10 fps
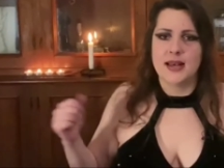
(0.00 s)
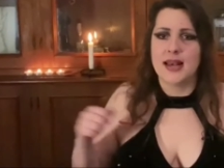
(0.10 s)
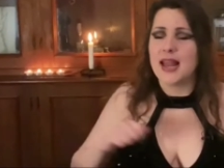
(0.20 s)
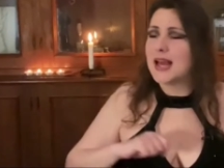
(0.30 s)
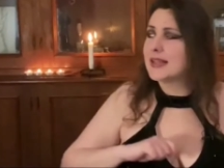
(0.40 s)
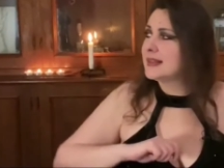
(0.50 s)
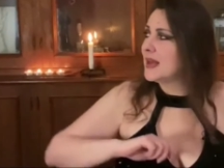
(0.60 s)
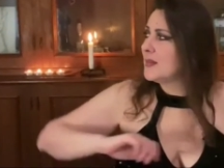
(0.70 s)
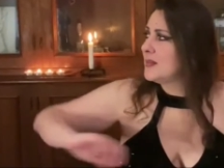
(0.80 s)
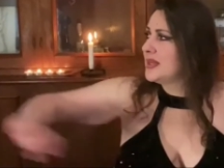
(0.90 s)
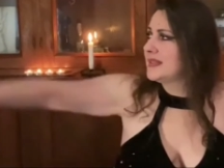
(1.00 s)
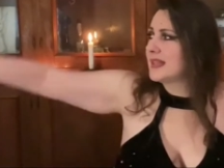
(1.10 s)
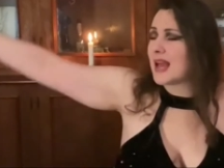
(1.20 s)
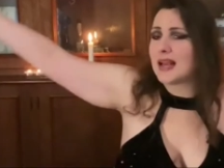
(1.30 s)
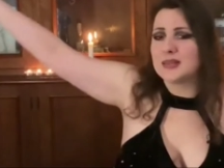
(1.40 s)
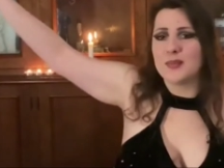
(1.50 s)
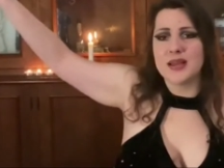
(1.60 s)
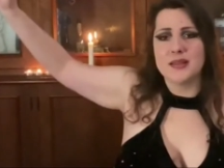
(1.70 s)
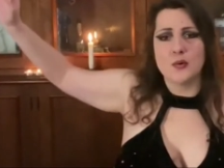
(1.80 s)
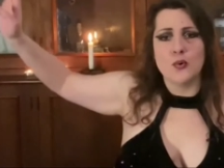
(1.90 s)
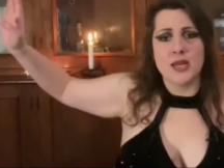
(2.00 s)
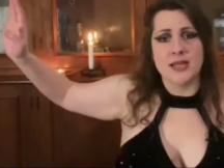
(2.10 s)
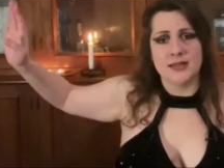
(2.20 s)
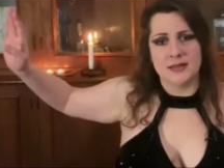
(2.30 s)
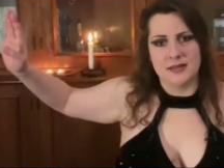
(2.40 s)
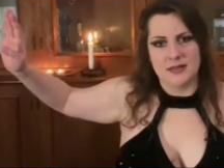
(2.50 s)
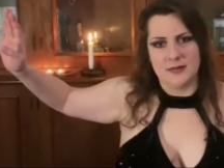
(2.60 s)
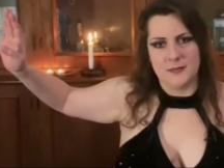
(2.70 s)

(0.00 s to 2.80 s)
Let them be dragged by the wind.